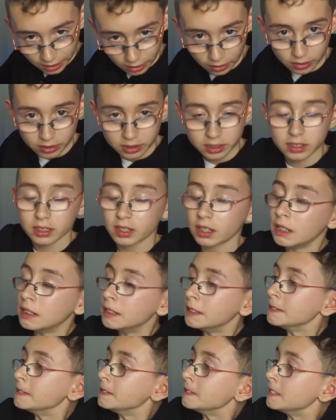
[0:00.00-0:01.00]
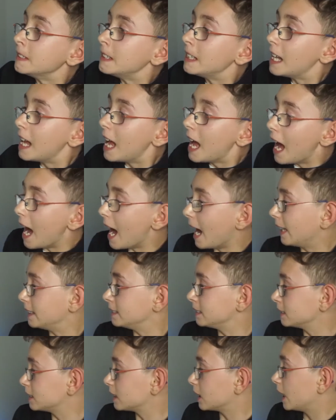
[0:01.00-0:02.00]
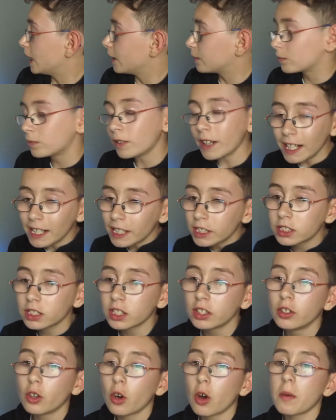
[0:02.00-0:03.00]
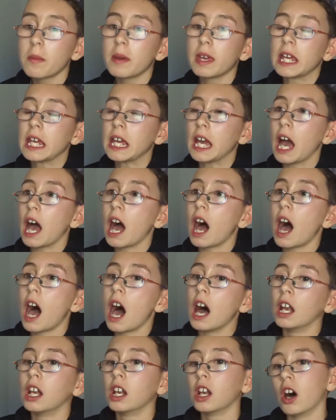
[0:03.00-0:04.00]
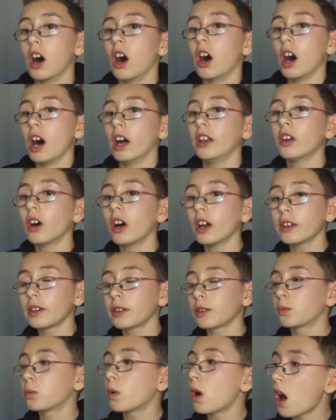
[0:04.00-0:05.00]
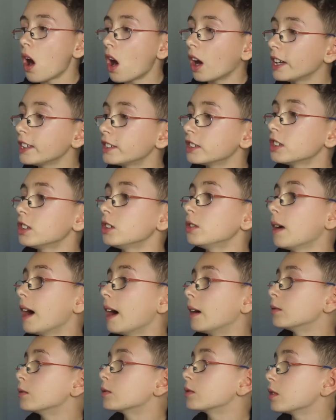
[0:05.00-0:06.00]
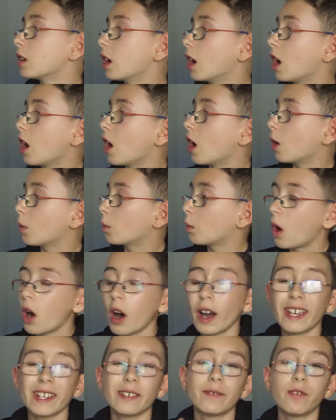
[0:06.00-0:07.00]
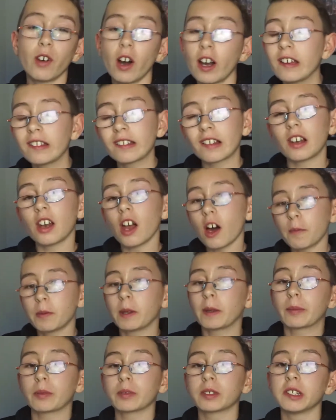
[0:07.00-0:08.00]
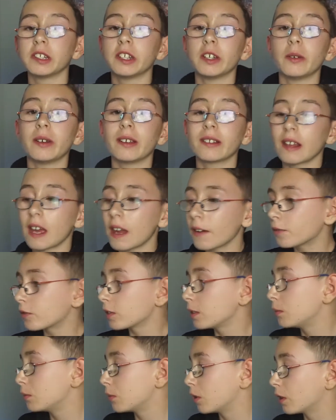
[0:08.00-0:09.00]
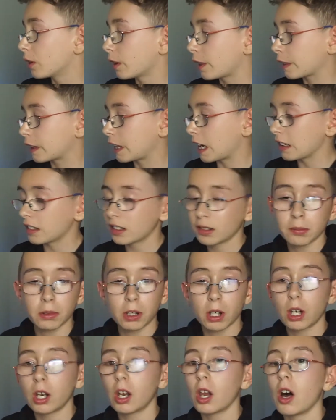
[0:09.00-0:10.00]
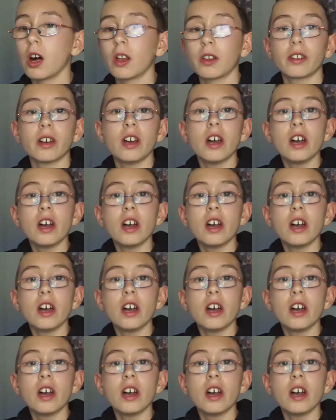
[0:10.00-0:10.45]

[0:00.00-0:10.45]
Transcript: dust, and it really does annoy me a lot. And what I do and what I advise a lot of people to do is every month get some cloth,